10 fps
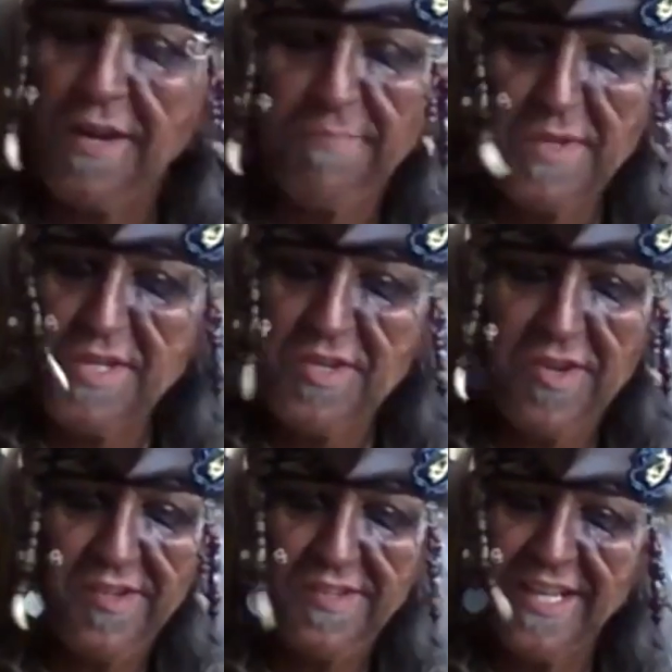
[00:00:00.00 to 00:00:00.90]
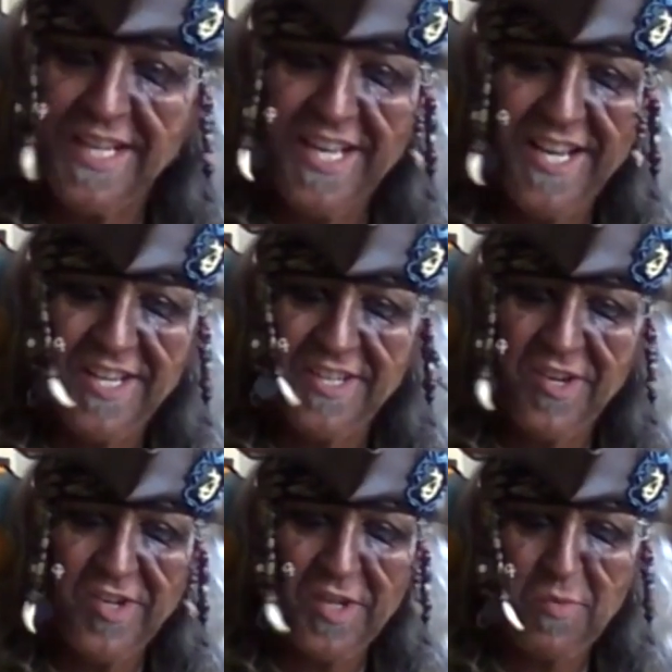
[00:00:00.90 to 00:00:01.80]
miss LA and
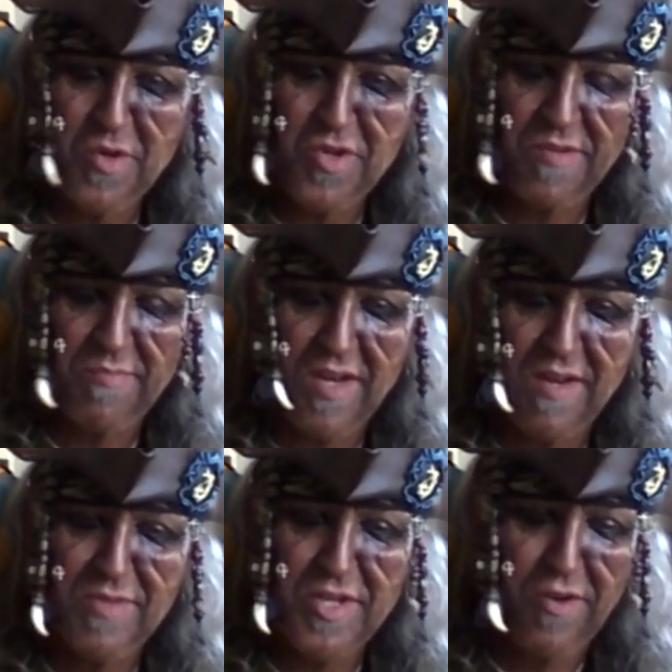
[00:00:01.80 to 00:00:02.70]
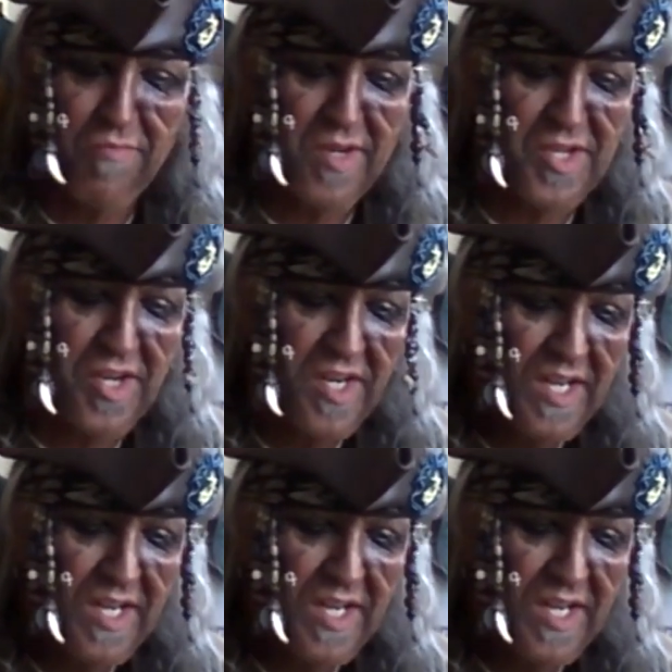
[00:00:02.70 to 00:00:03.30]
Hollywood sometimes so much,